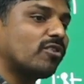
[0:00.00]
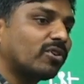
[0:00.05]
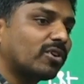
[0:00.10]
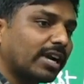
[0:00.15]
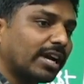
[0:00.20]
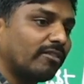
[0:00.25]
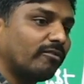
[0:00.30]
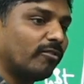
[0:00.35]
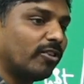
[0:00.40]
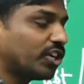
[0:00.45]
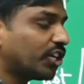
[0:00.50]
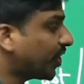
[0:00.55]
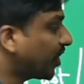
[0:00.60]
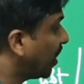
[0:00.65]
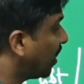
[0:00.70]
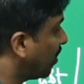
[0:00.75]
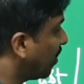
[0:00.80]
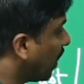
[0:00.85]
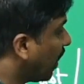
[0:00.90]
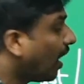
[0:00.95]
Convention
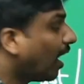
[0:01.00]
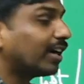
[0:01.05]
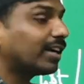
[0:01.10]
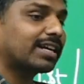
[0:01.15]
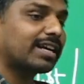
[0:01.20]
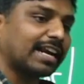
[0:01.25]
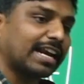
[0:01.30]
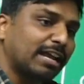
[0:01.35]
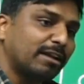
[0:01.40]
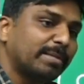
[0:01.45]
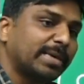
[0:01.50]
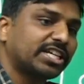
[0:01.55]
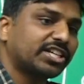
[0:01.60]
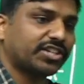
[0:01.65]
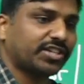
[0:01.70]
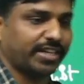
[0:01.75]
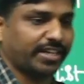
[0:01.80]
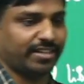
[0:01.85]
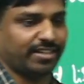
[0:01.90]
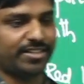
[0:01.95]
on Climate
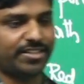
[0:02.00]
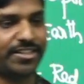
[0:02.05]
Change.